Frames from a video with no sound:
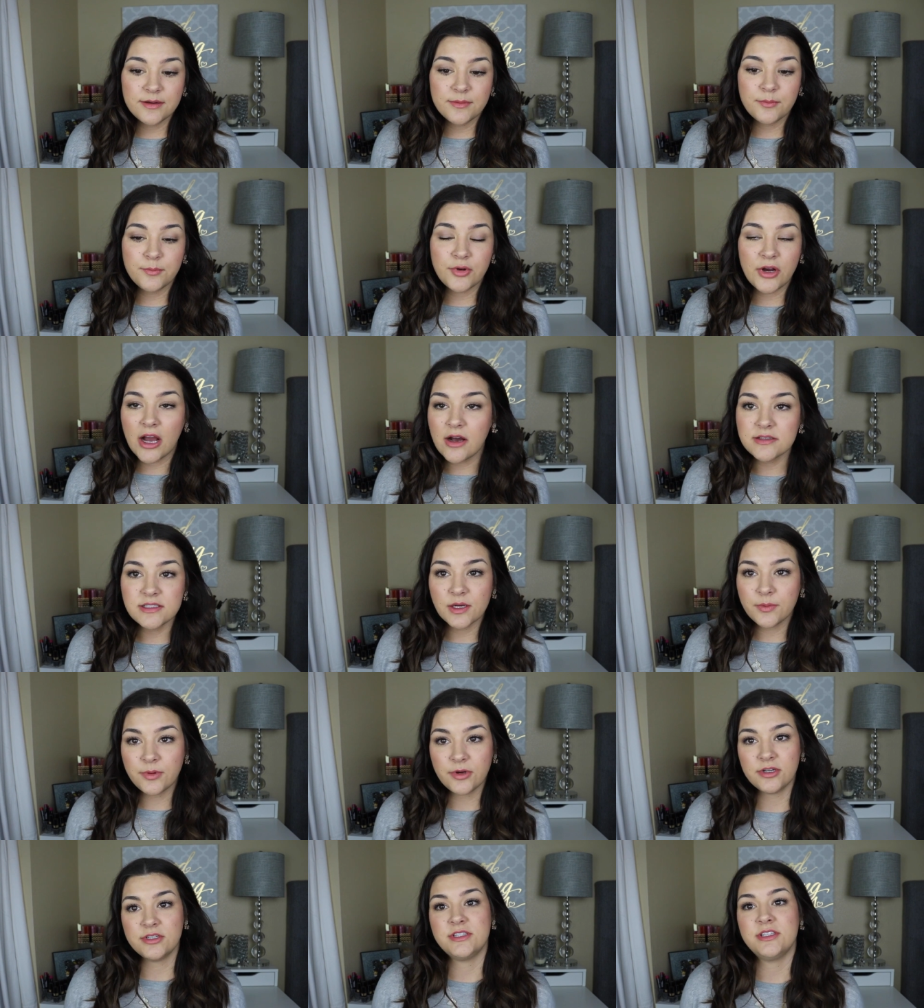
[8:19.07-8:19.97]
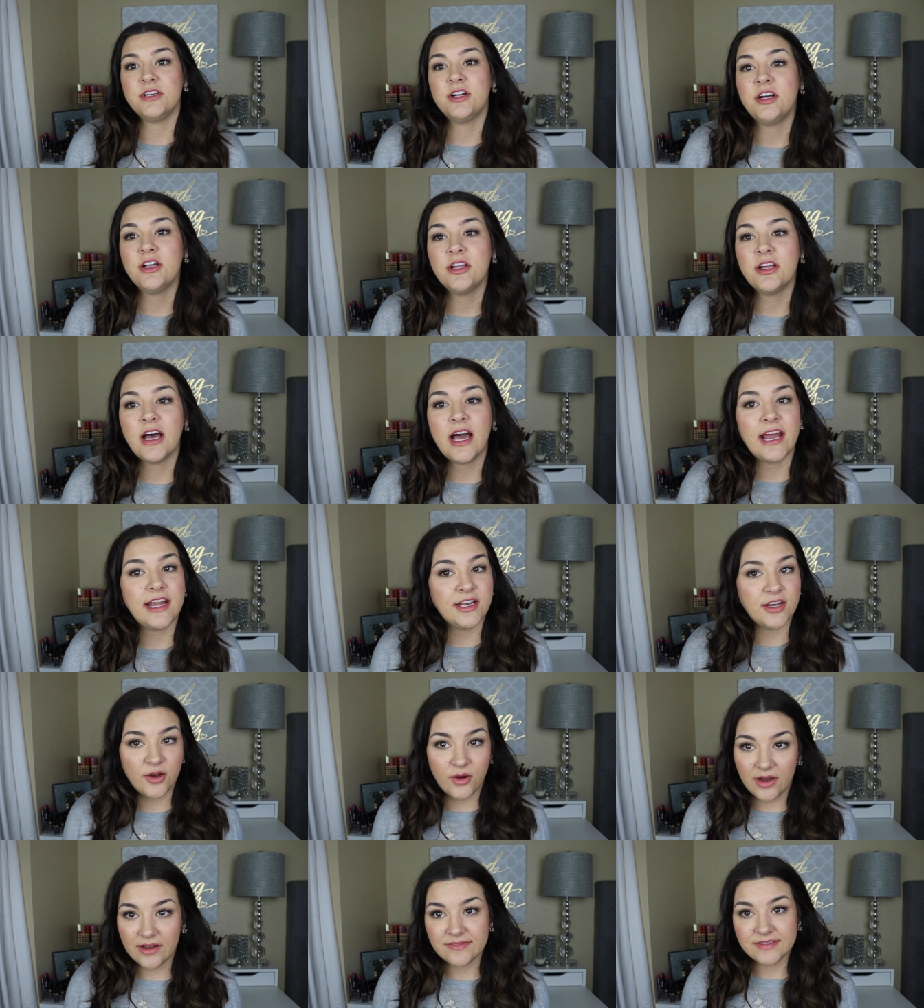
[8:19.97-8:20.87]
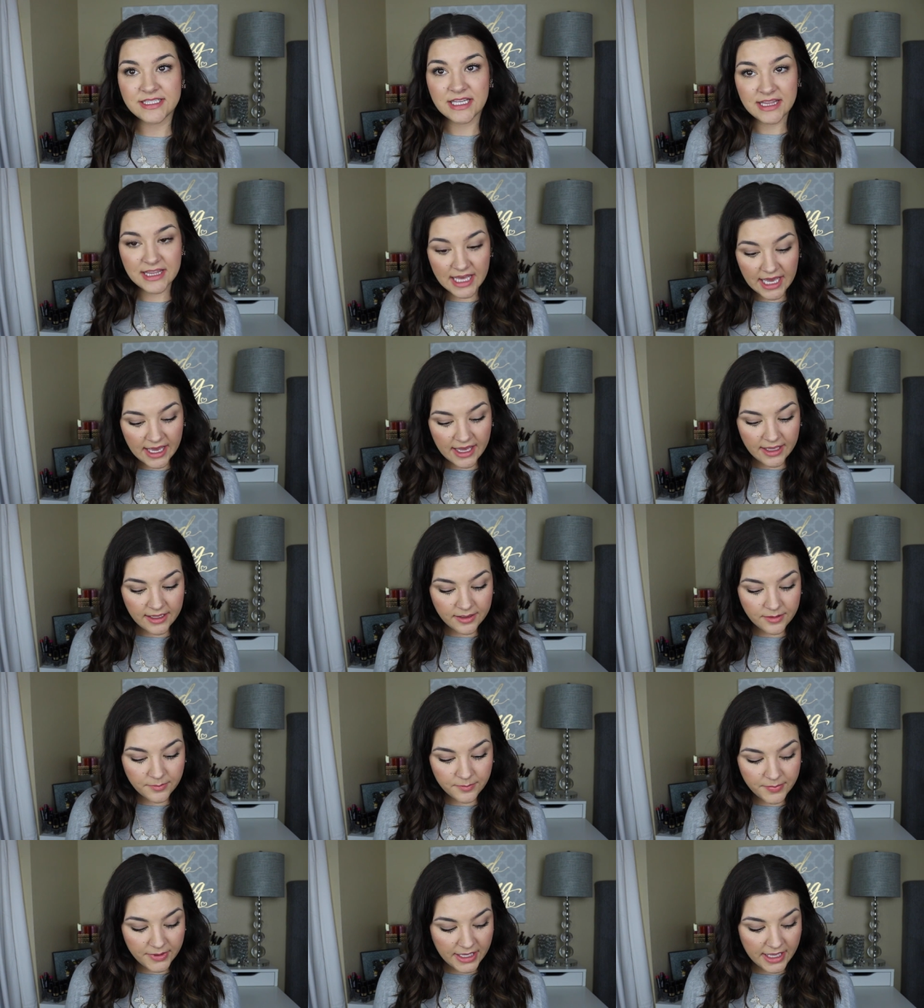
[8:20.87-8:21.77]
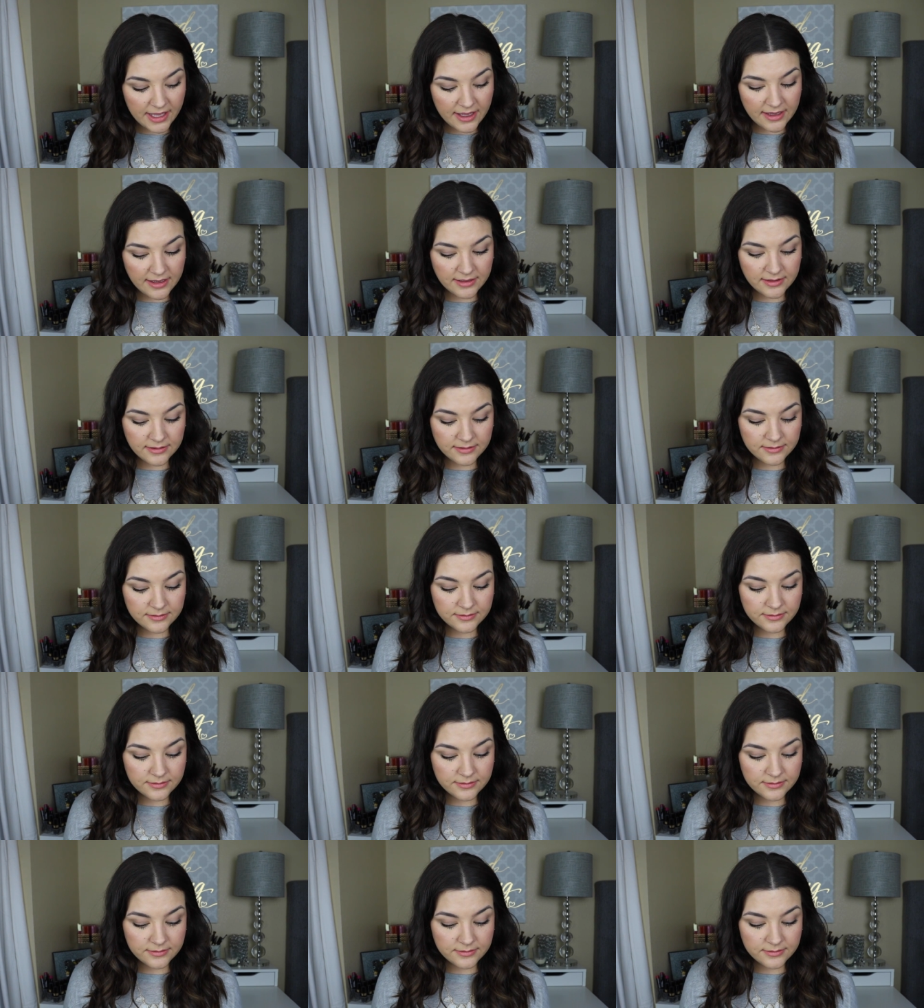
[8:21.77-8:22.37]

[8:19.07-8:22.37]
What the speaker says: brows are personal. I know I've said that, but